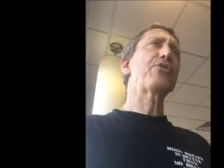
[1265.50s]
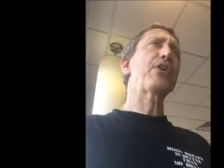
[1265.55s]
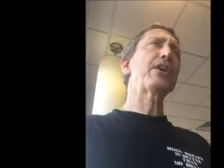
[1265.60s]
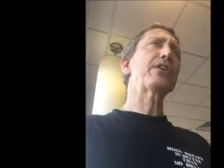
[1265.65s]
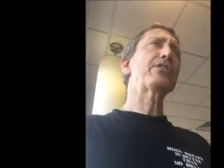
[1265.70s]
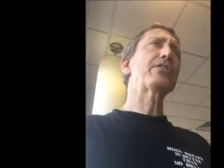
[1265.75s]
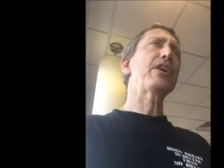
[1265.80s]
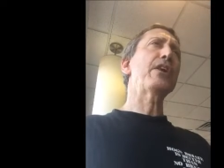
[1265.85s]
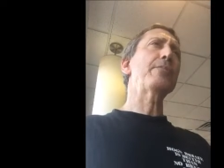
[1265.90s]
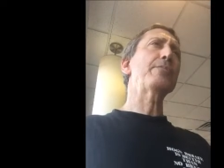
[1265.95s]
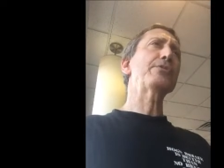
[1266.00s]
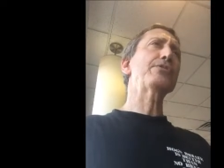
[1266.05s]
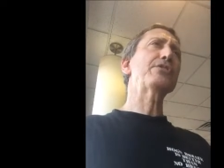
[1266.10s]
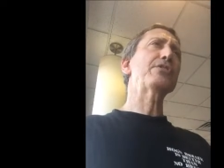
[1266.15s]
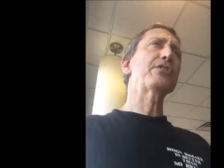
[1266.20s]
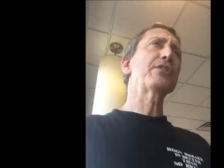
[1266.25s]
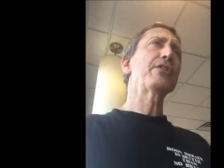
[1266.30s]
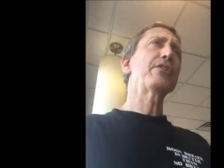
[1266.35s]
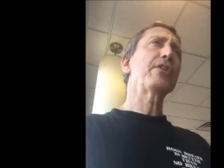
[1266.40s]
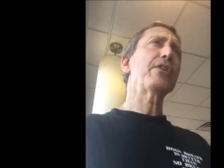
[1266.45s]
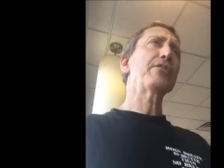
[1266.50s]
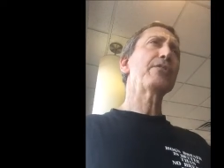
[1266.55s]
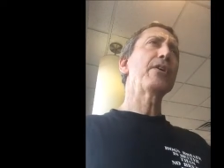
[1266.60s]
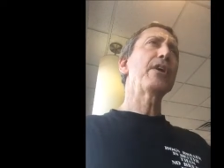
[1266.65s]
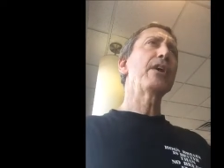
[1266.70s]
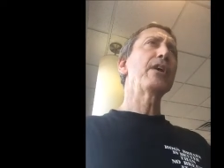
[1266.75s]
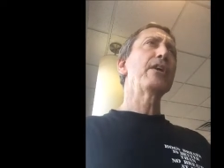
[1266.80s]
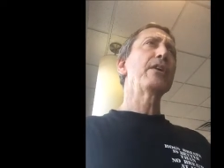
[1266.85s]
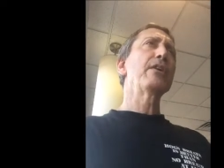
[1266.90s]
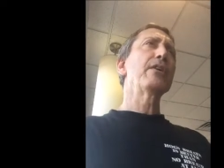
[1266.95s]
Frank Thomas? Yeah, uh, for
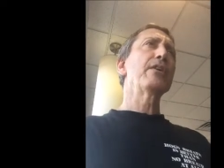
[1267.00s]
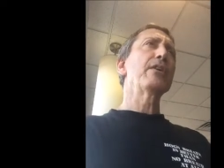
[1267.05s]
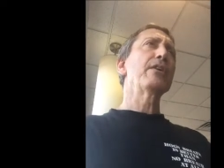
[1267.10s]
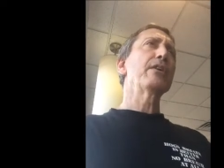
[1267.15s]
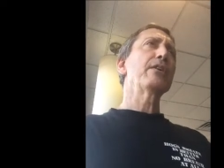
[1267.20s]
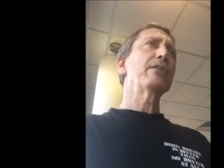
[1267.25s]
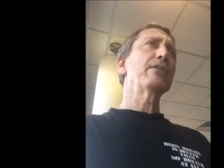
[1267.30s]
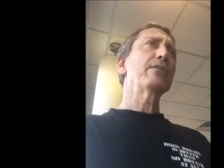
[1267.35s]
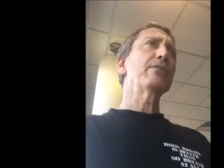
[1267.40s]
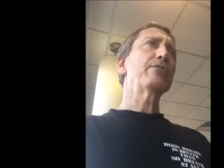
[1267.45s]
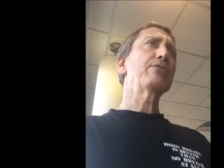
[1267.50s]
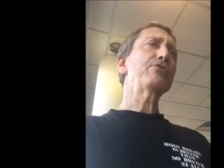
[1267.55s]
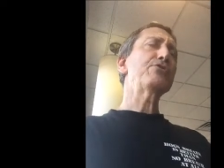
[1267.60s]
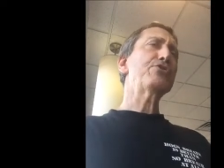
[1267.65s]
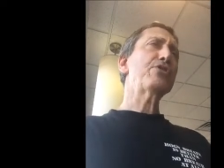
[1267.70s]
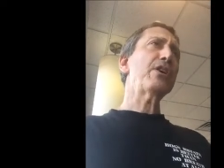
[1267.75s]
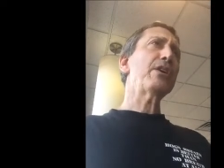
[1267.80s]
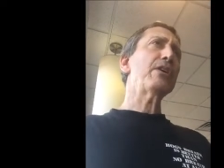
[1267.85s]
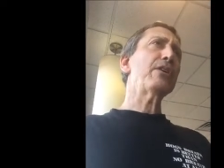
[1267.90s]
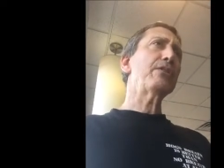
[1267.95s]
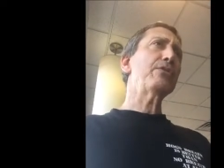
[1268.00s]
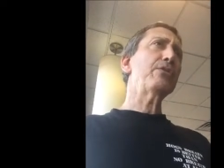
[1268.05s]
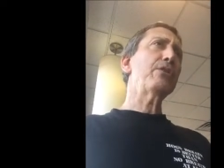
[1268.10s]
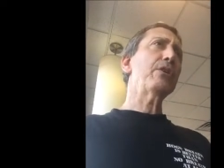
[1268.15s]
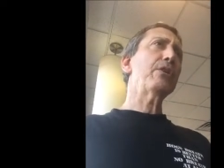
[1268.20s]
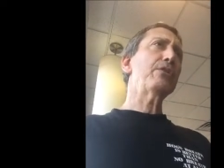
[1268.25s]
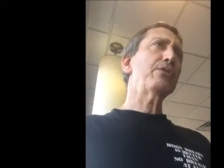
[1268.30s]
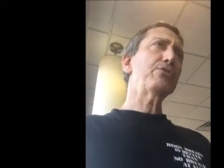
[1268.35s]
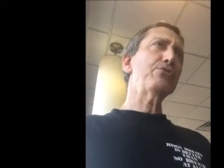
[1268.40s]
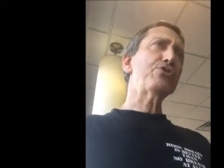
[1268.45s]
Nugent, Nugent,
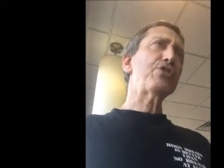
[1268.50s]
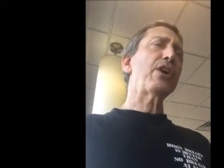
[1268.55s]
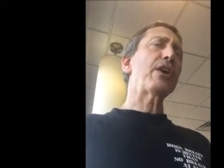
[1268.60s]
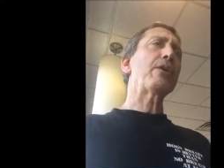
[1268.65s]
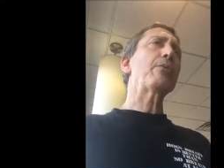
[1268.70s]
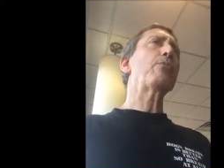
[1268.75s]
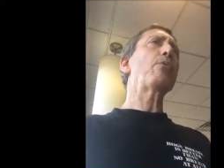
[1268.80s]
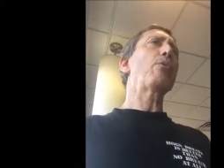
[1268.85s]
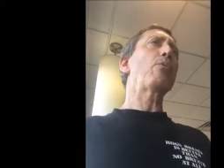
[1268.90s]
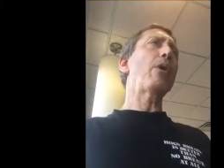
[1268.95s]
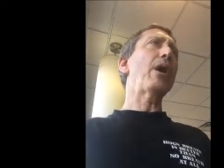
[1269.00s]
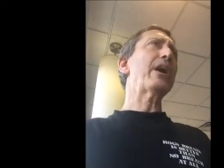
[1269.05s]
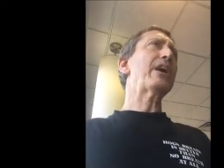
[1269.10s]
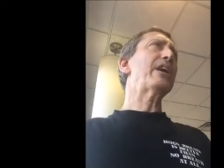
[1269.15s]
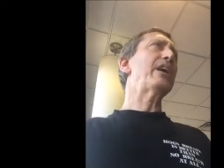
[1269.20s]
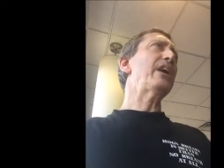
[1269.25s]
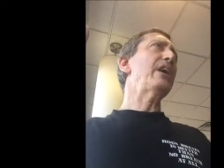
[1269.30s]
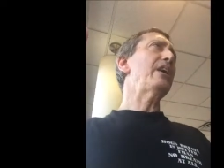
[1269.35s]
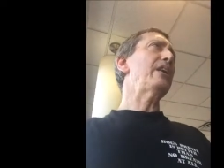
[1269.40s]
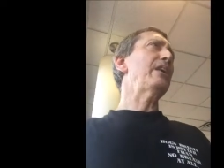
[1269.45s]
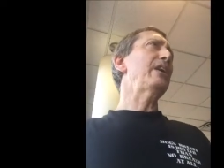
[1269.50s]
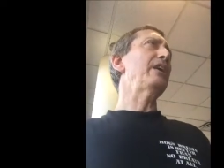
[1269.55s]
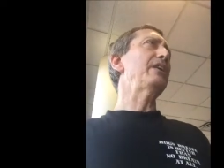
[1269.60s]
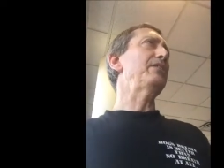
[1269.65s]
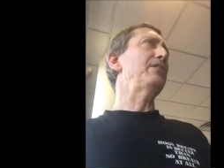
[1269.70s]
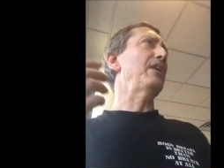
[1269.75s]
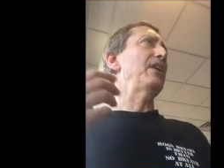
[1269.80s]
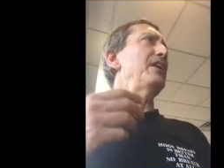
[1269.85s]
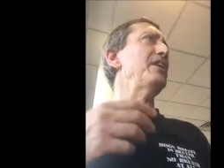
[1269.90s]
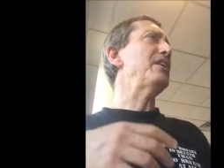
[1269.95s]
Nugent, Nugent. Well, why yeah. can't he?
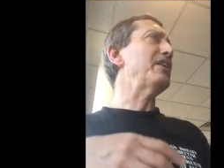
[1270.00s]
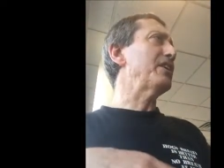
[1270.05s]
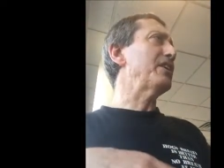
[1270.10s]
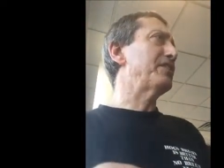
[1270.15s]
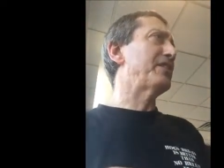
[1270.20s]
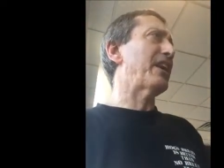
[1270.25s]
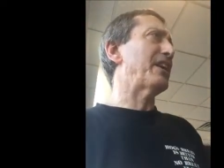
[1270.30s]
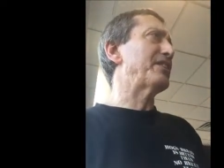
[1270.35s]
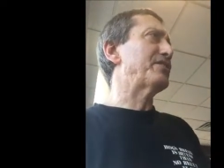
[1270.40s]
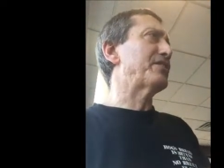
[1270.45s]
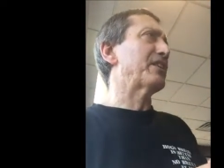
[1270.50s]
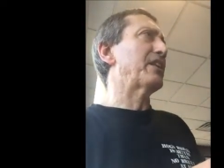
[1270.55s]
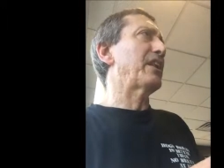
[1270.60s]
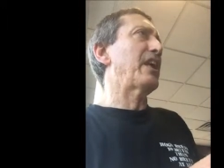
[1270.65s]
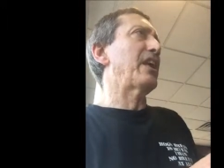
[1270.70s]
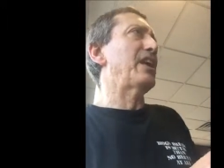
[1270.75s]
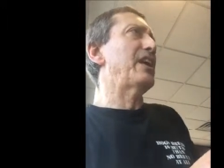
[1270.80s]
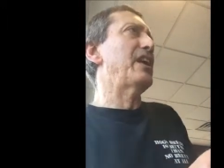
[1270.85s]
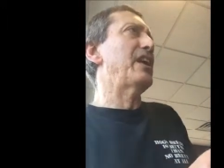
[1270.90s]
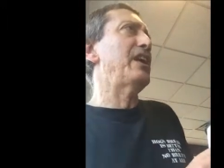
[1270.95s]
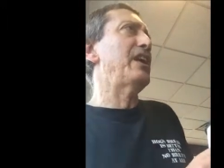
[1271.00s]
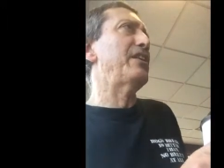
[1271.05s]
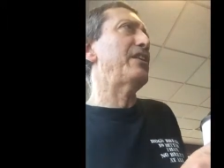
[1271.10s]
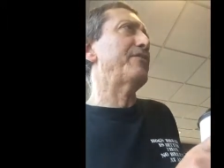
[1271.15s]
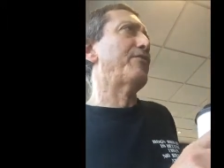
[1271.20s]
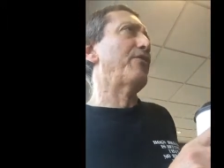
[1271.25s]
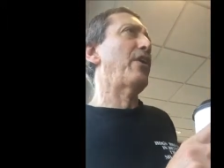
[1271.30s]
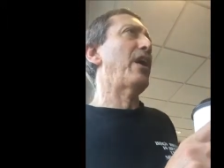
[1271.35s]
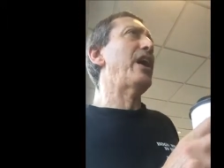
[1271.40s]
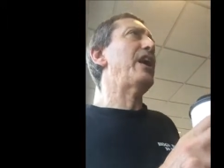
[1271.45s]
He can designate a
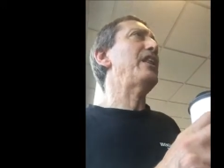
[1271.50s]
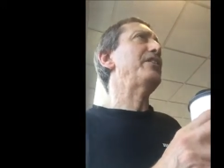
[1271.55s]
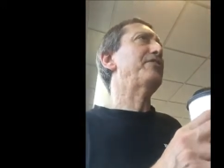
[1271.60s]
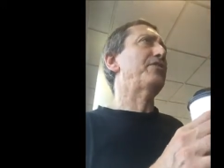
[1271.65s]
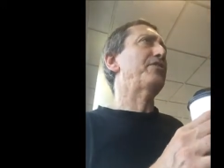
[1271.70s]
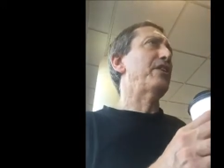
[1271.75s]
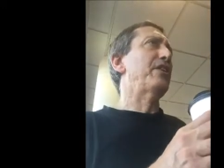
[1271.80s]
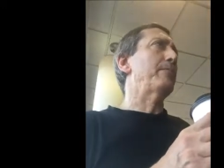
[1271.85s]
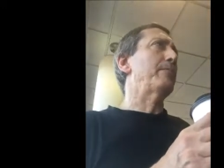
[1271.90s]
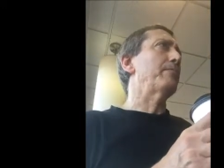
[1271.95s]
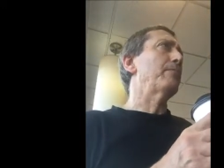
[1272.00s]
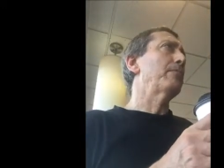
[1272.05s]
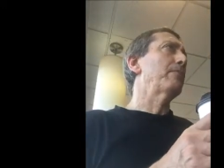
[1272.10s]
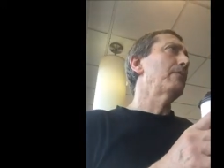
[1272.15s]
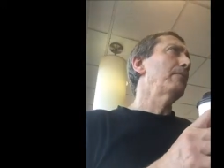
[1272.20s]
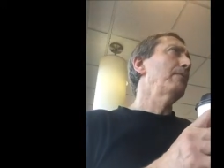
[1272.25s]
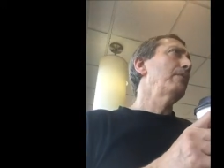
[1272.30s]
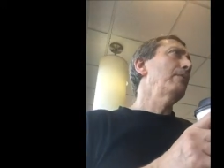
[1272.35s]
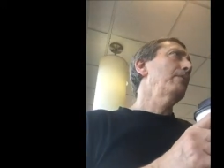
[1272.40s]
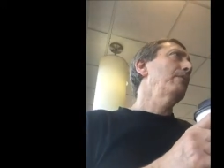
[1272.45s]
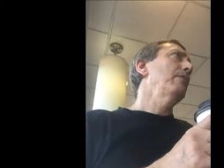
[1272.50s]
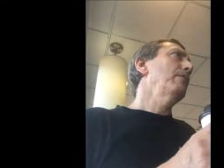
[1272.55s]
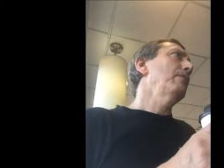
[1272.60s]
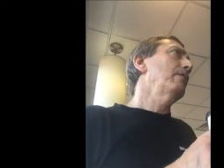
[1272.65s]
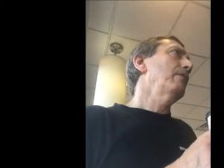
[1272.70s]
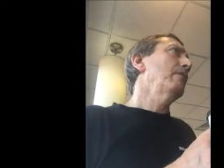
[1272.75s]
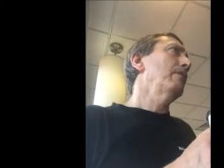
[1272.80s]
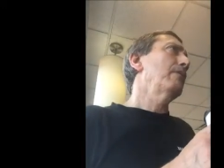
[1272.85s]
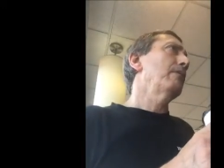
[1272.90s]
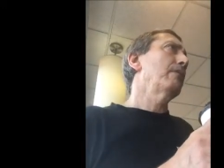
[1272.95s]
hit for any team. I
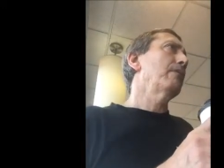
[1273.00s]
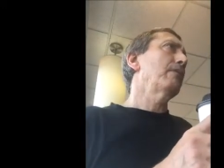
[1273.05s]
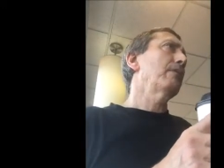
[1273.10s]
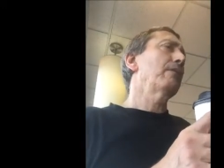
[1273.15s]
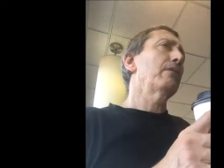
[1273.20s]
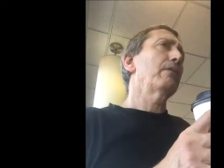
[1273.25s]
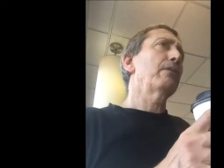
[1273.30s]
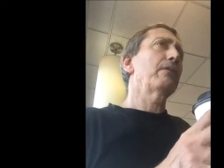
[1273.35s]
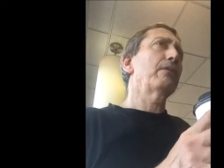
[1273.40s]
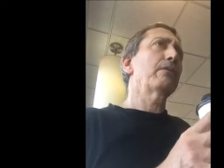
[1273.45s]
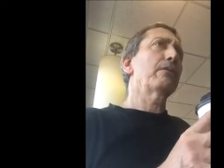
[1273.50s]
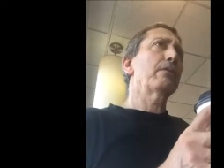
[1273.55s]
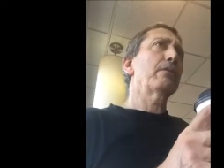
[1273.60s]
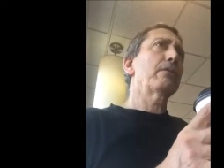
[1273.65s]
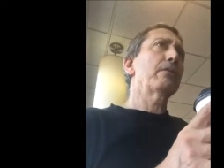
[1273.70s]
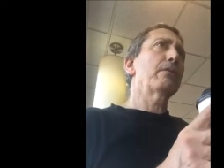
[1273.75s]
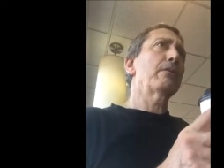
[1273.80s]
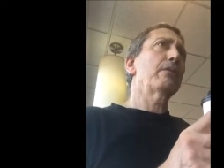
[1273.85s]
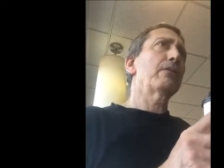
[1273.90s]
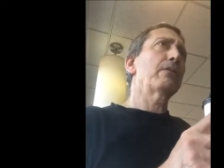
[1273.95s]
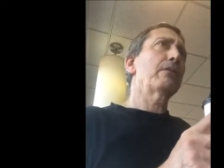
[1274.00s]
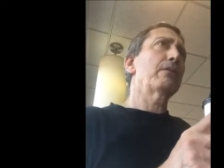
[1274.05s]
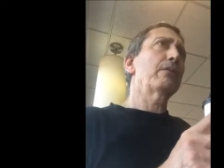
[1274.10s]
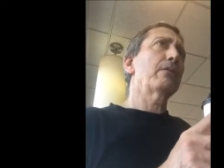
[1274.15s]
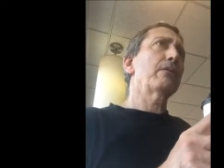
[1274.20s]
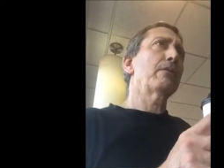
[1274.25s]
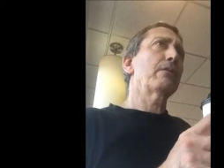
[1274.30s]
know he did. Why? What's your point?